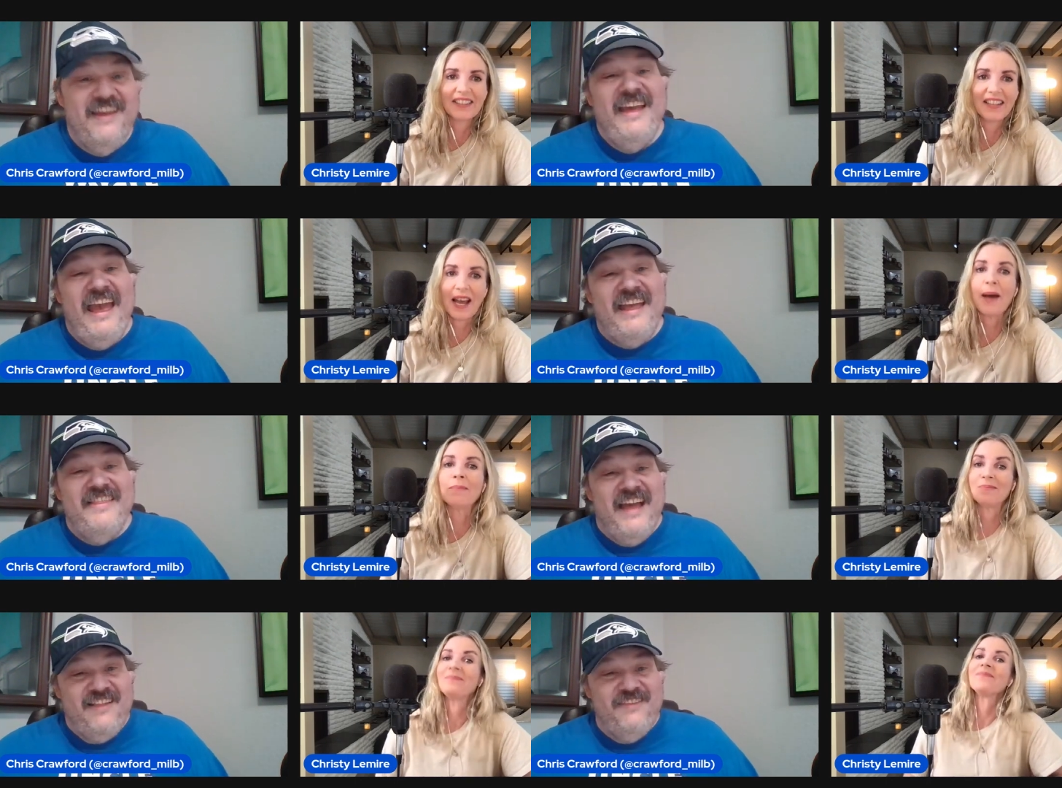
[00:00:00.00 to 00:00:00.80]
Speaker 1: Yeah. And
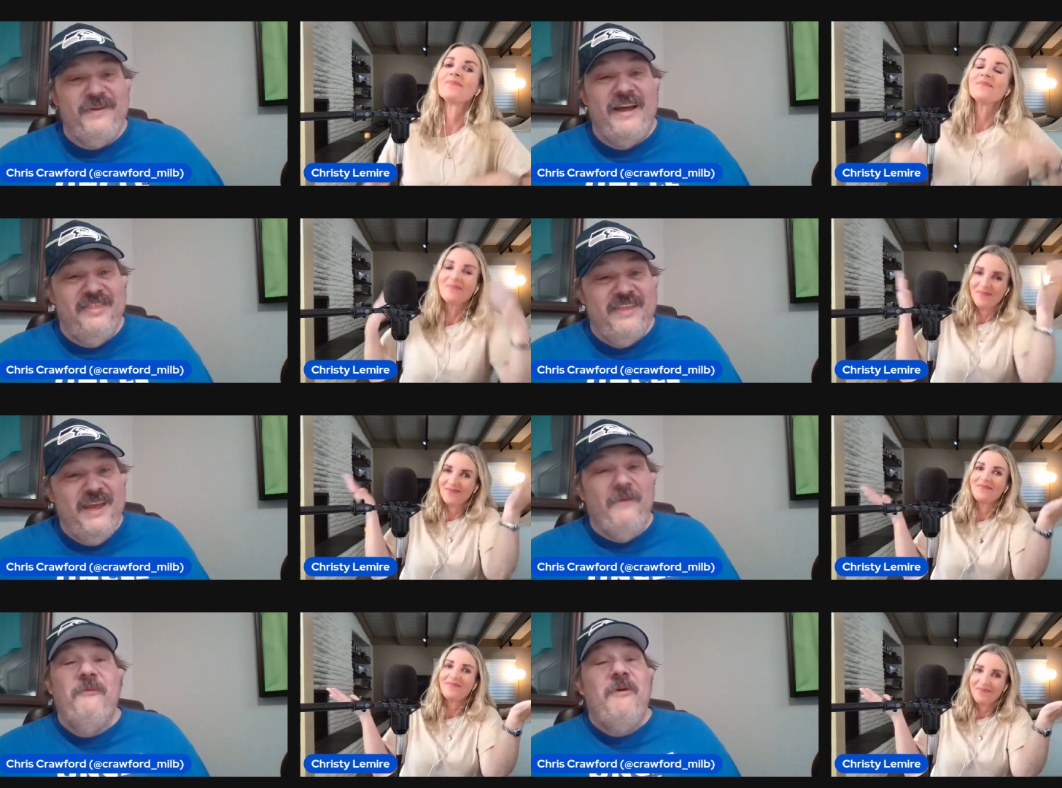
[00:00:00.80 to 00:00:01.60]
that's, I
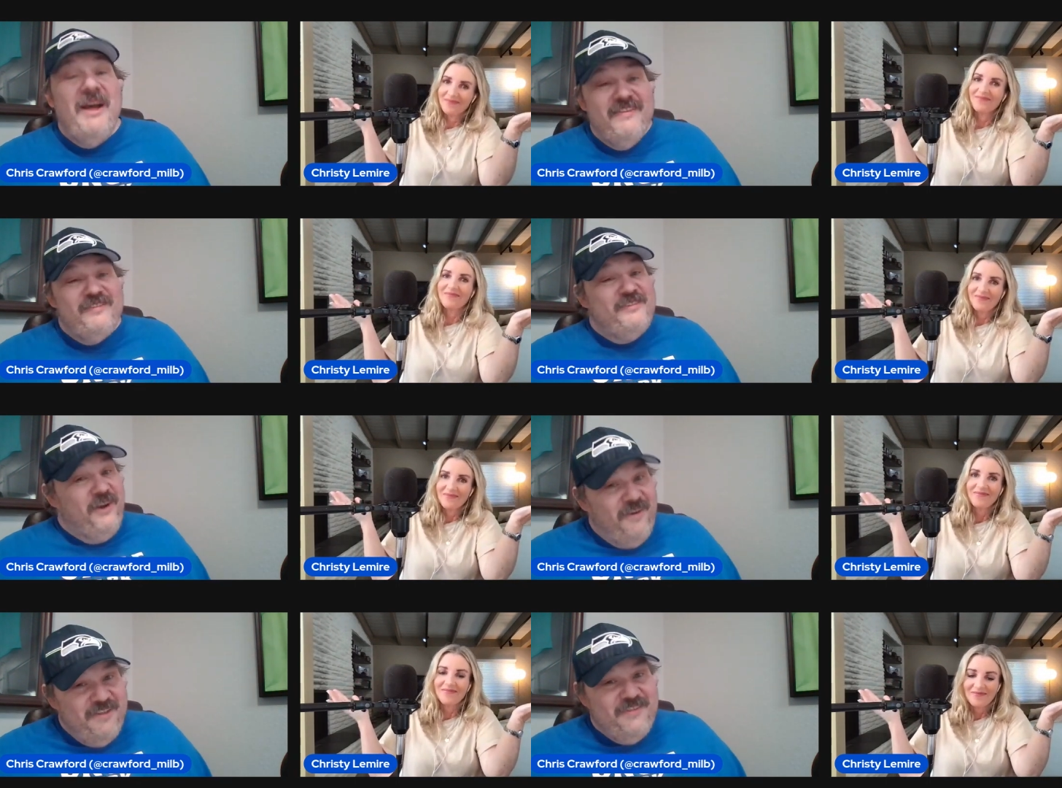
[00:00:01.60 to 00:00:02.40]
think, what
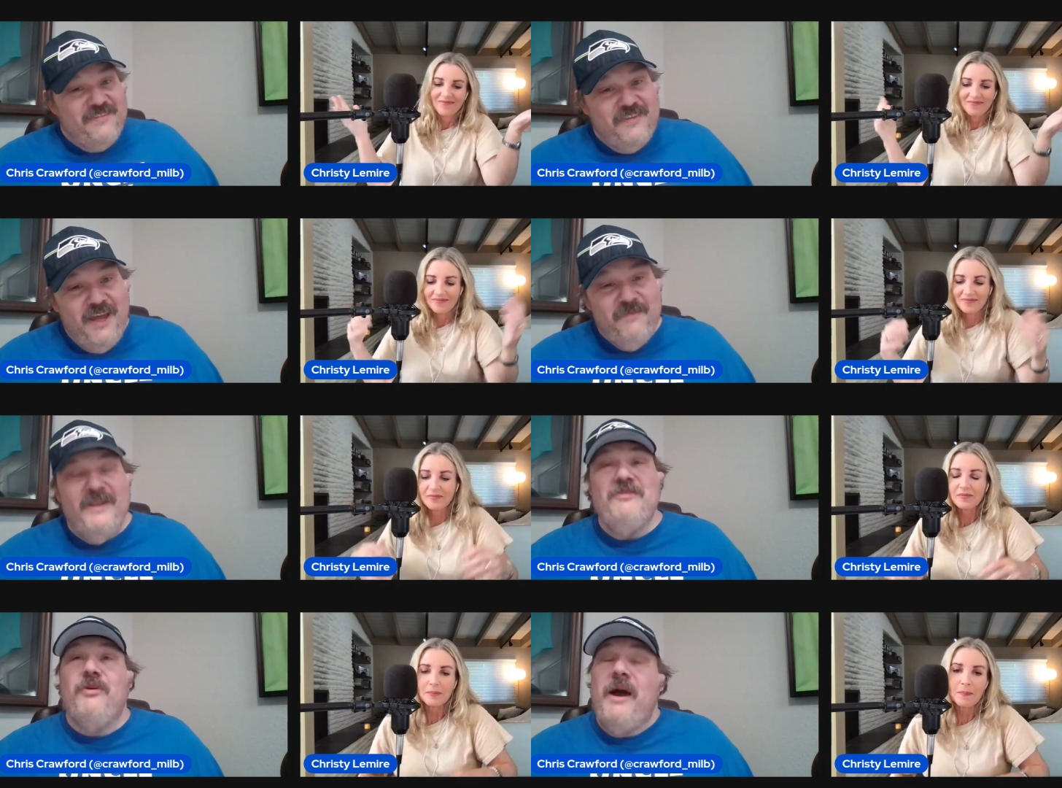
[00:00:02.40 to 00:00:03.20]
started the
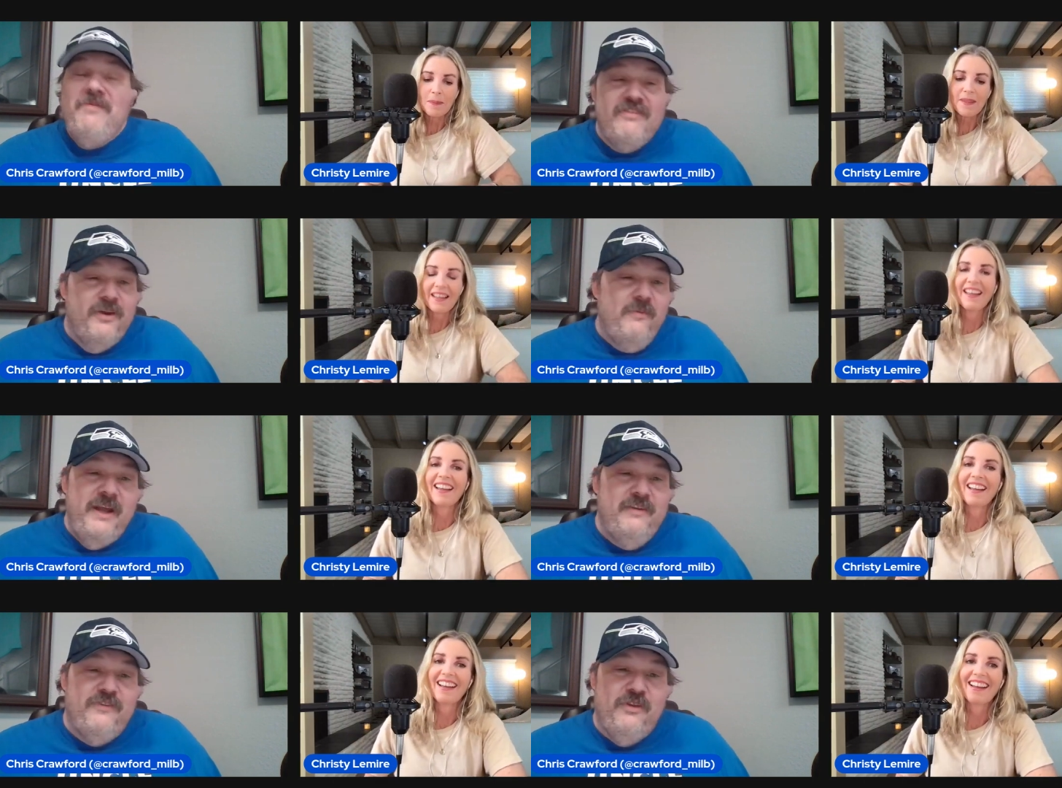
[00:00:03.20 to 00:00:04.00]
segment. So I'm still
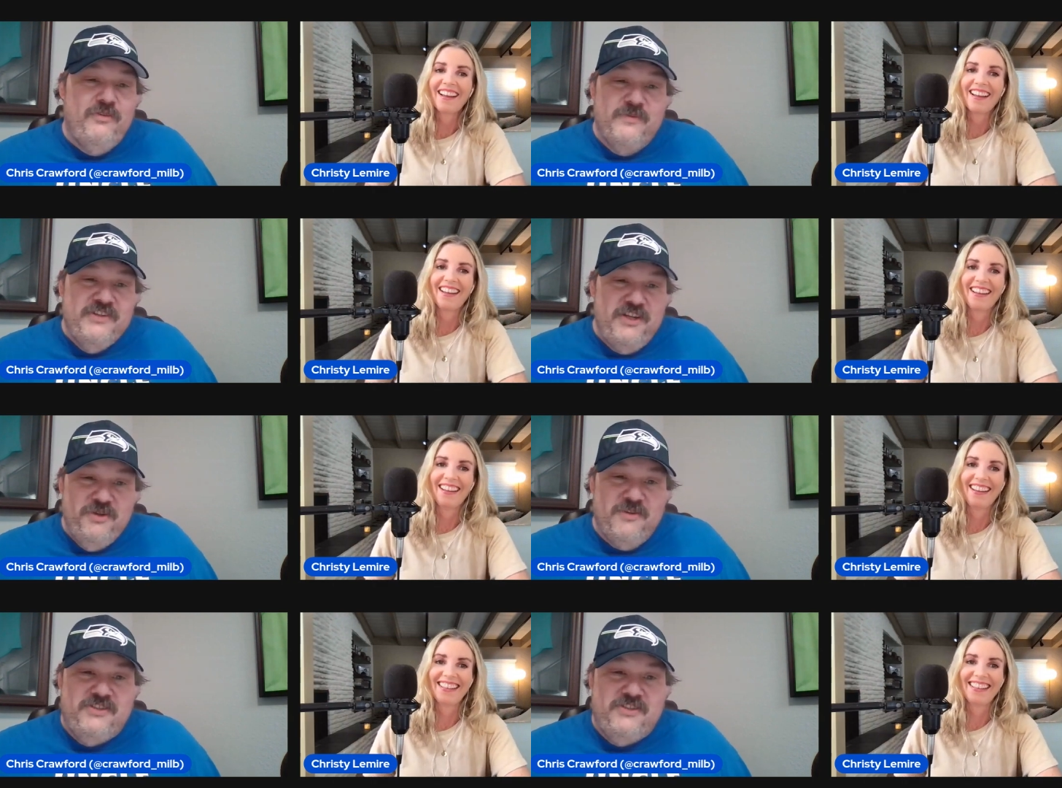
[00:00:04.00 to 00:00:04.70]
waiting for those residual